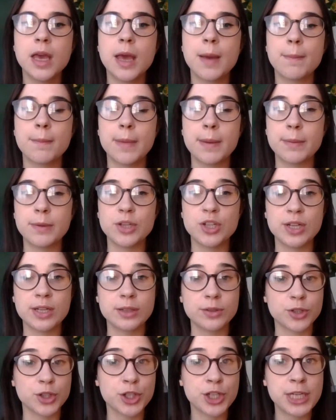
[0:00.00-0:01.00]
maybe
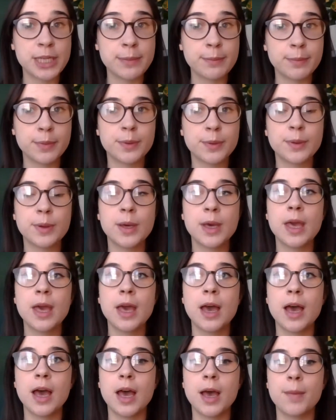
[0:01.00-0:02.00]
little sheep,
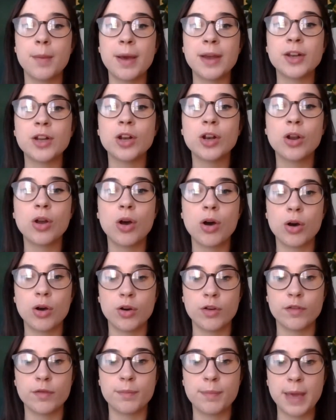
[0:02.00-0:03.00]
and a lot
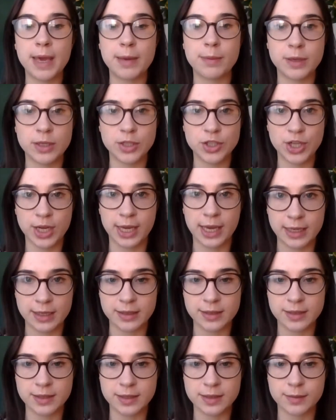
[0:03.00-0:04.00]
of baby
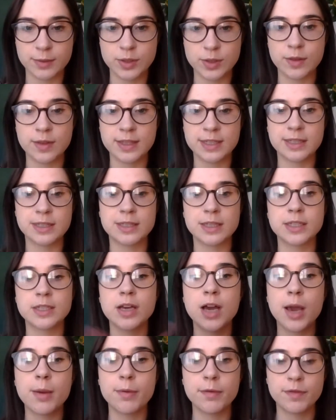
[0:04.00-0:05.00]
chickens. So this is the
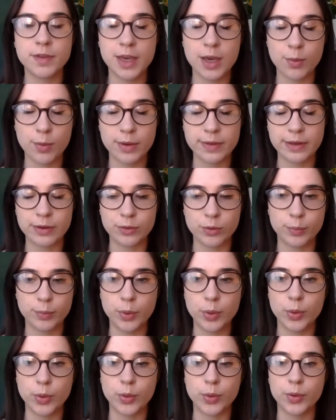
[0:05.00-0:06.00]
time of year where they're all
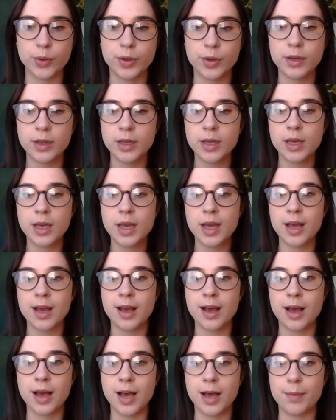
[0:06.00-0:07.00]
born.
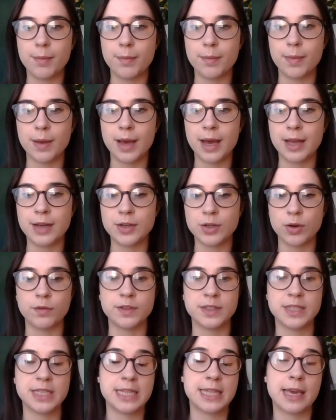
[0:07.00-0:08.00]
And
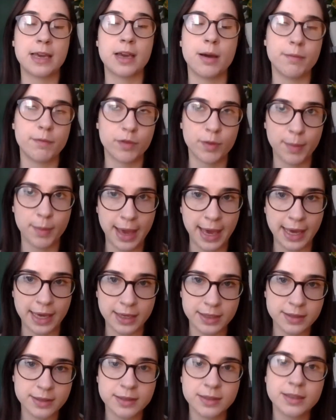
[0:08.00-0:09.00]
obviously they come from
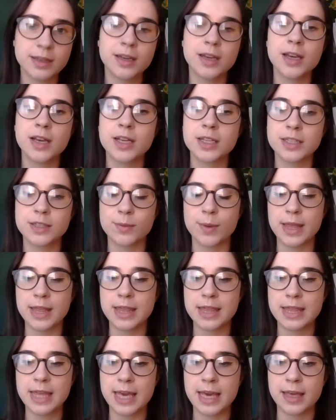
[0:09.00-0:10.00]
eggs. So I
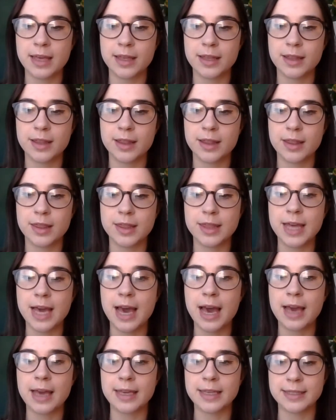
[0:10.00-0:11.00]
think
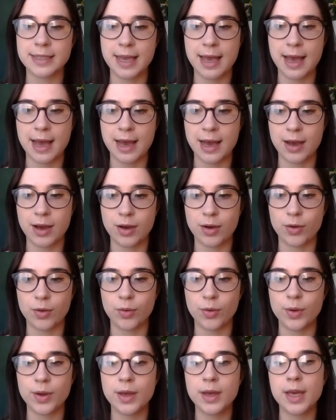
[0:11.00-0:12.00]
that is
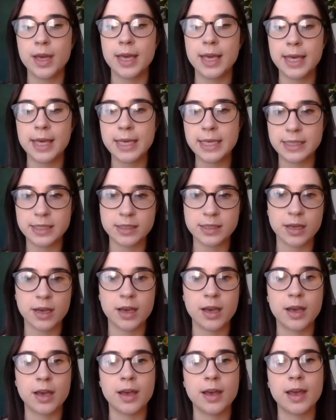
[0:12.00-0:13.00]
how
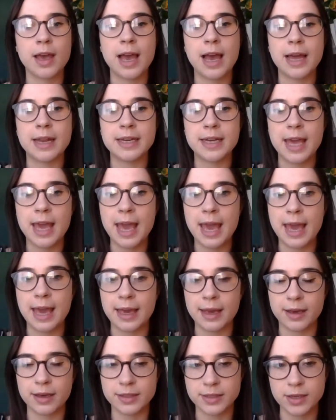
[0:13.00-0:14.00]
Easter and
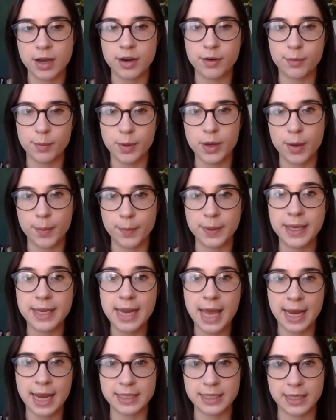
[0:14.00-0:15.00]
egg has kind of become
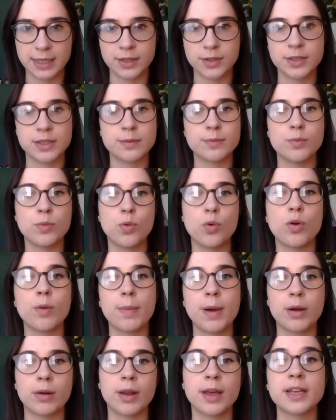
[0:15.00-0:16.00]
connected, because it's more
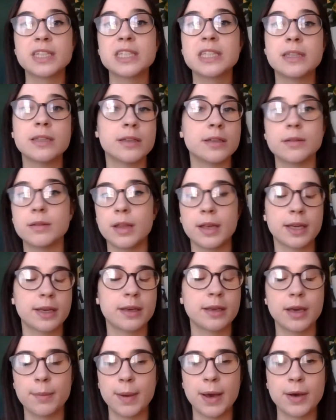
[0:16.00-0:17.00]
about
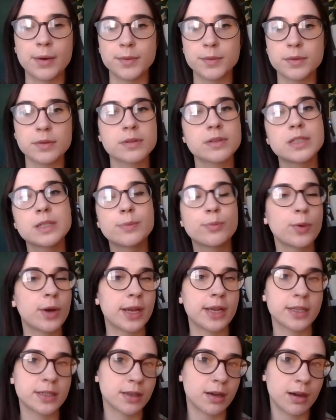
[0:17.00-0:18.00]
about
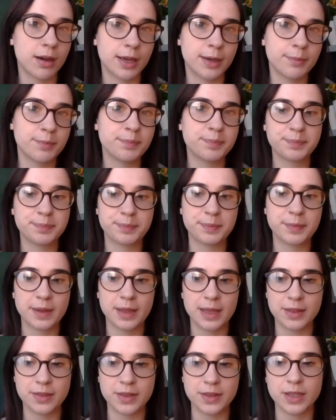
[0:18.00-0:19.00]
springtime
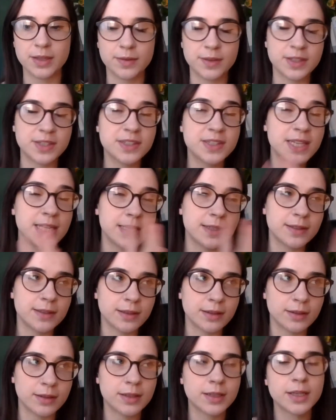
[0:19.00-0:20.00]
and the
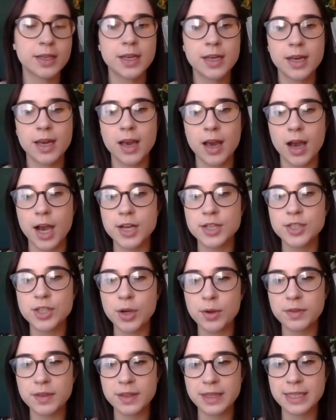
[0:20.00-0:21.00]
season. I
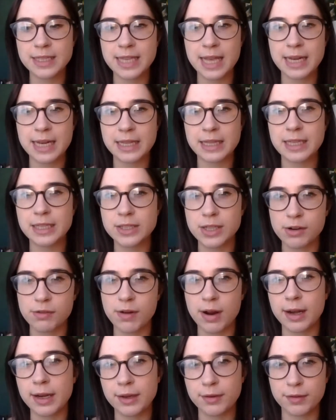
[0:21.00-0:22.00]
don't think there's anything
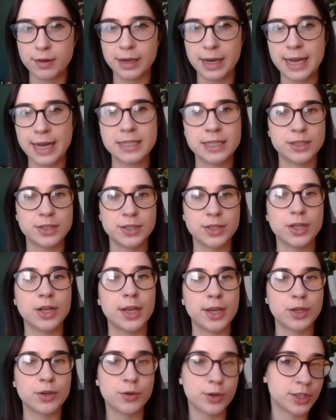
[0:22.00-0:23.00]
directly related to
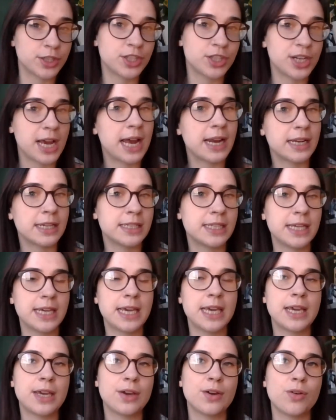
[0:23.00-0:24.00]
like
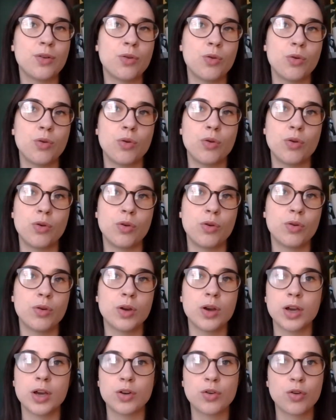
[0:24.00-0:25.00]
Christianity or
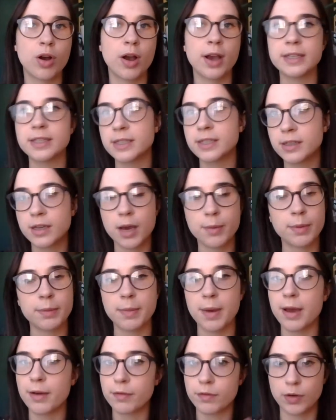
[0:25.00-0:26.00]
a Christ coming
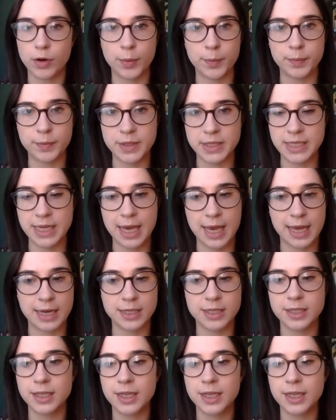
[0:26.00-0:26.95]
back from the dead